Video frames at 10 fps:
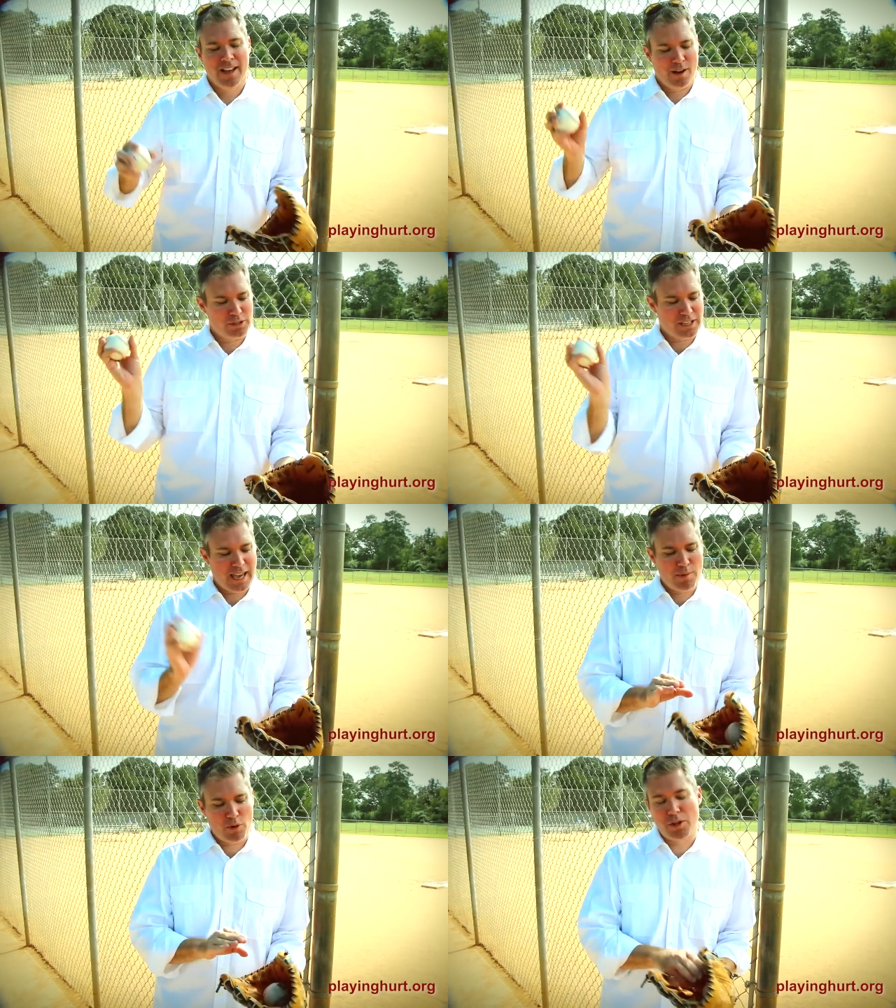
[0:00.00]
It was a
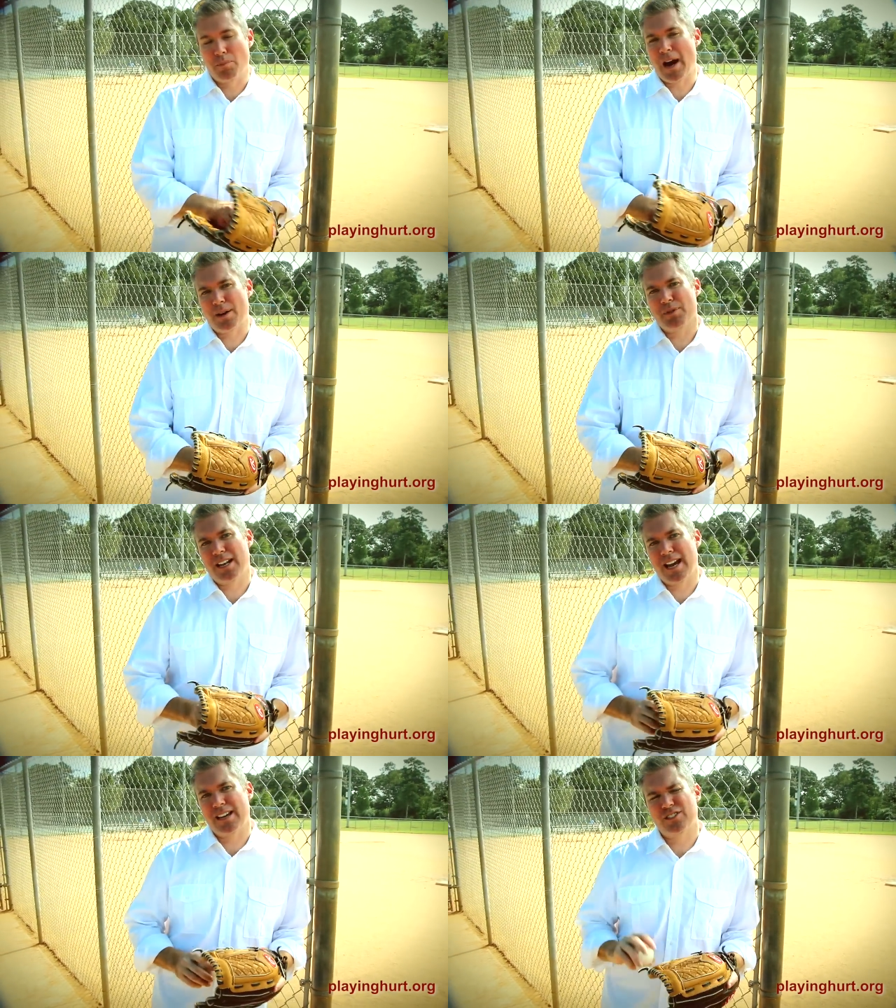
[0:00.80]
game where in the bottom of the
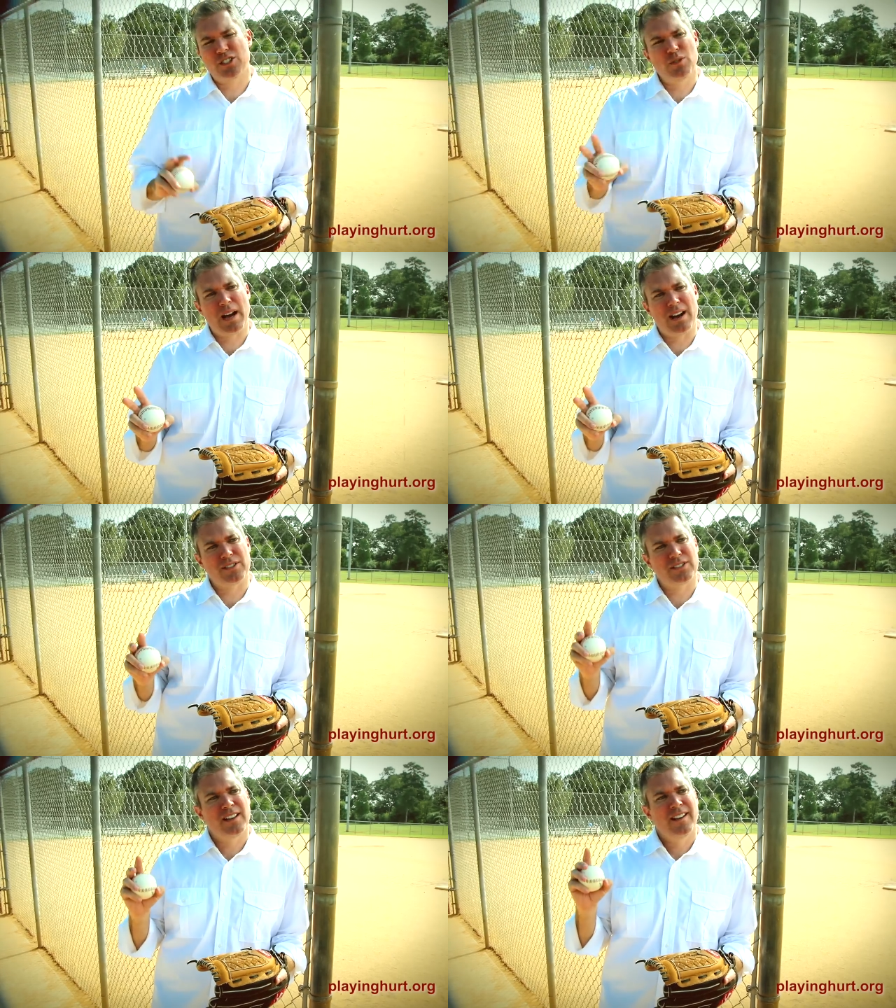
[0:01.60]
ninth, 2
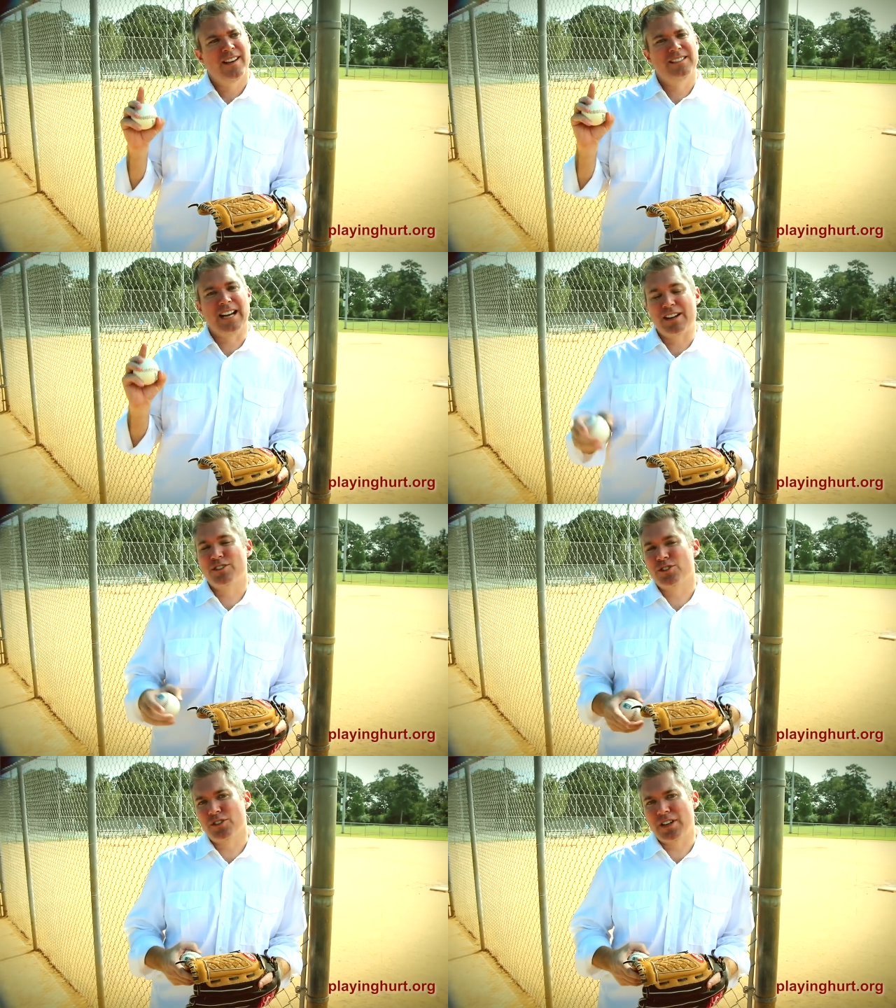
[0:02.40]
outs,
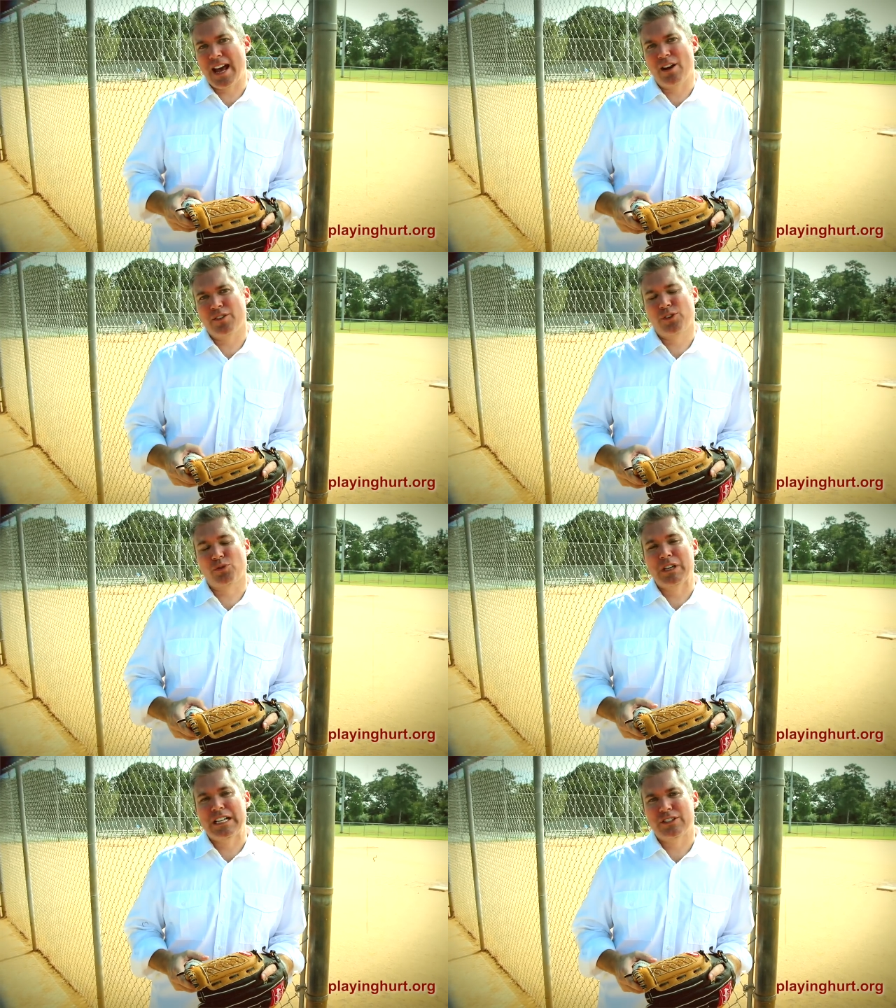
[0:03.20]
Dodgers are down
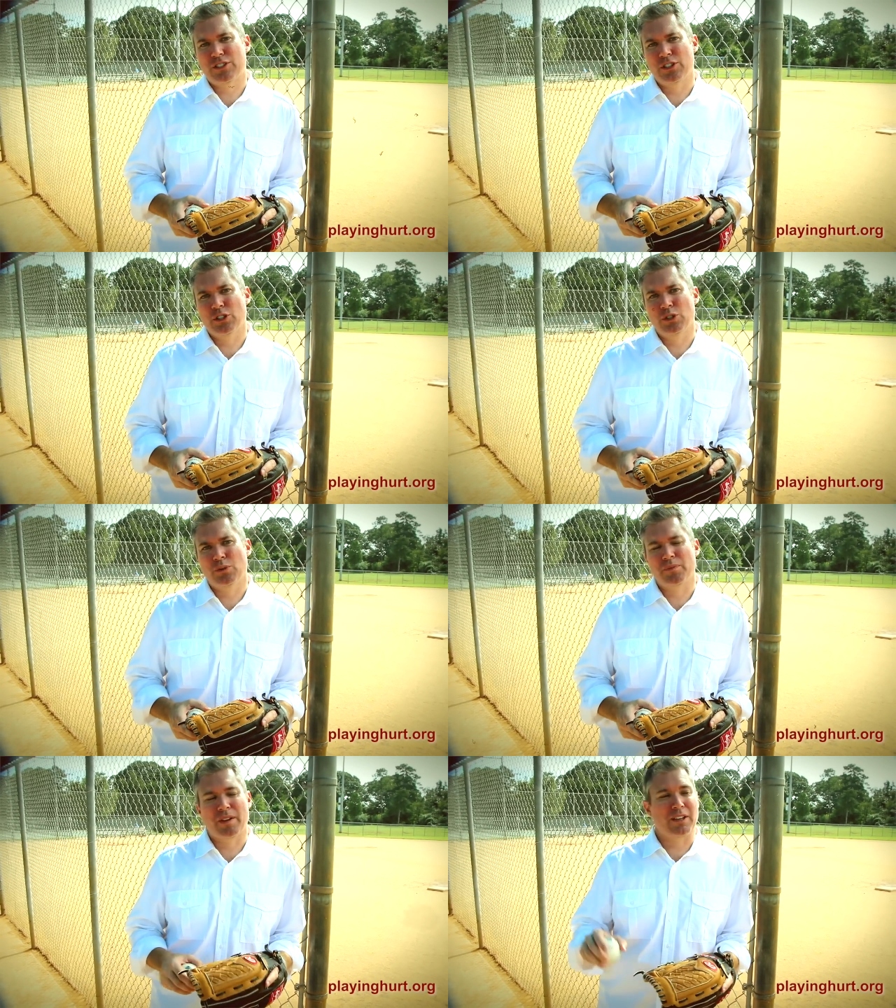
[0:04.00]

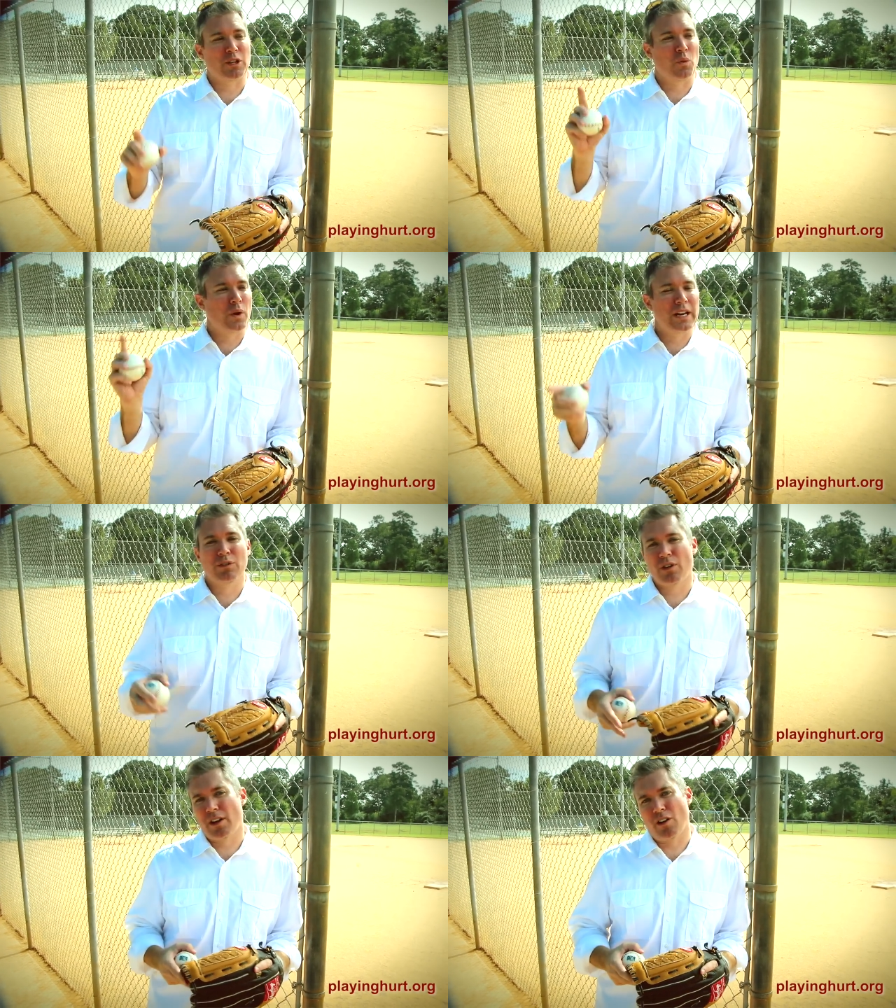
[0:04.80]
3-2. They've got the
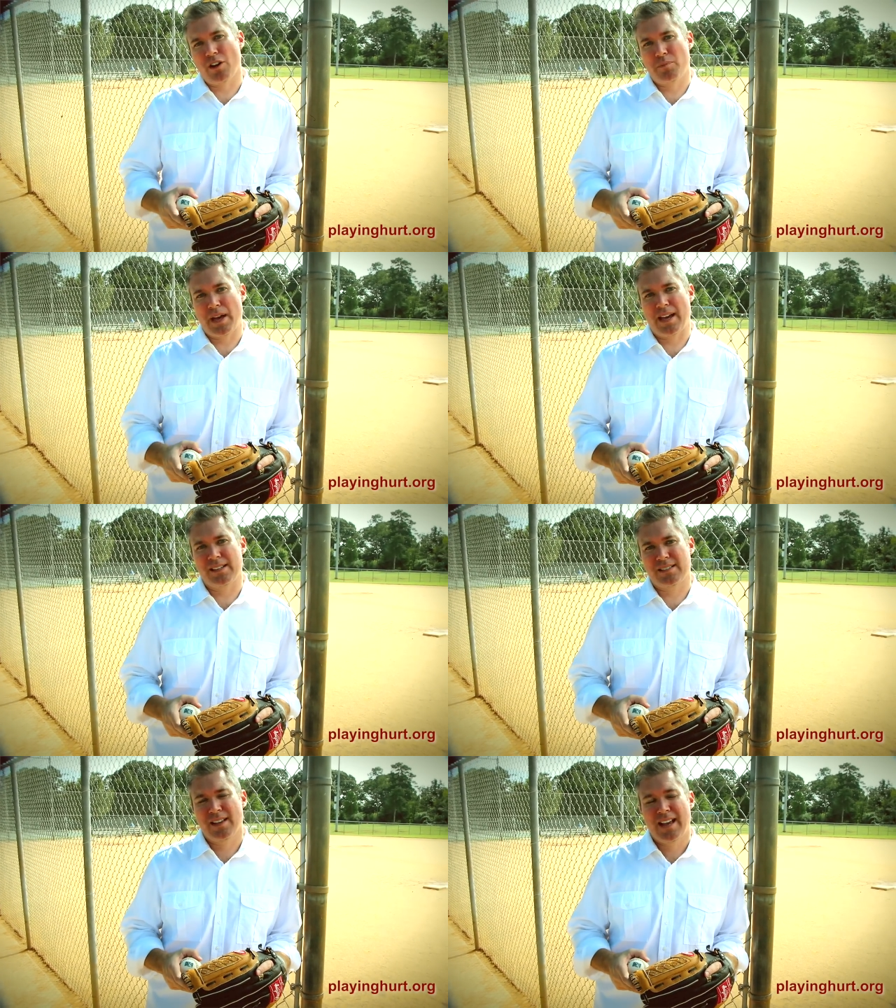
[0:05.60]
winning run on
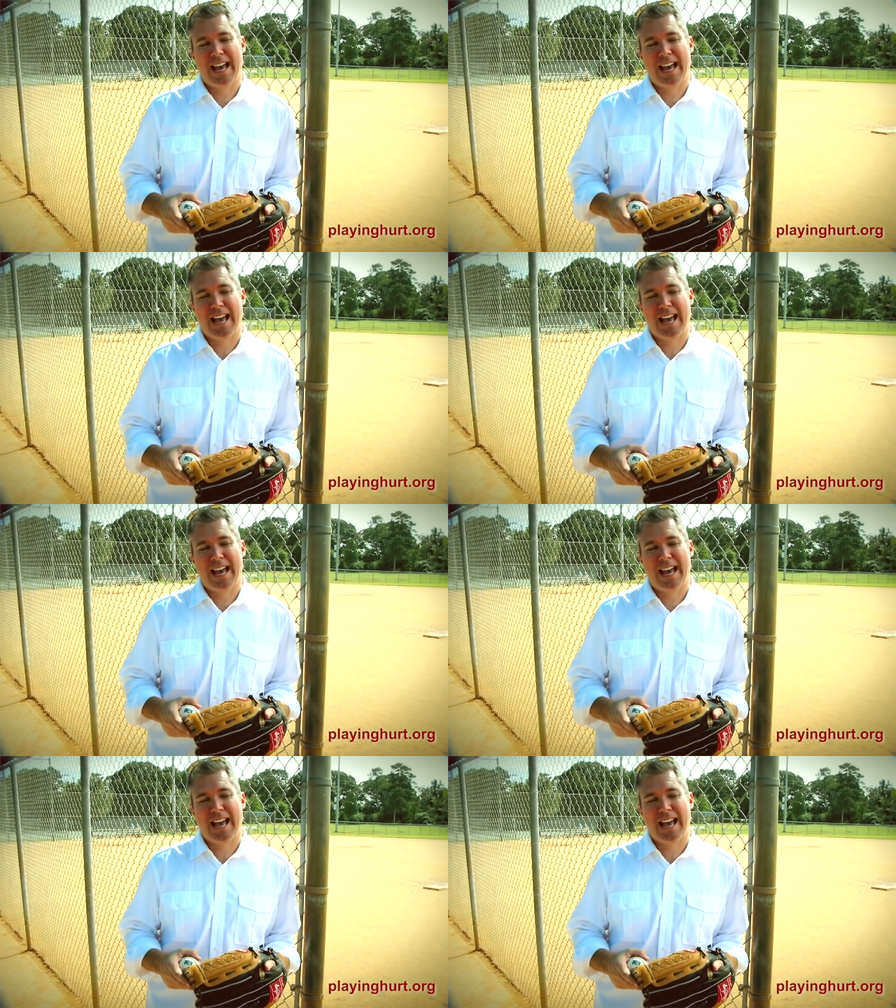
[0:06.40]
base.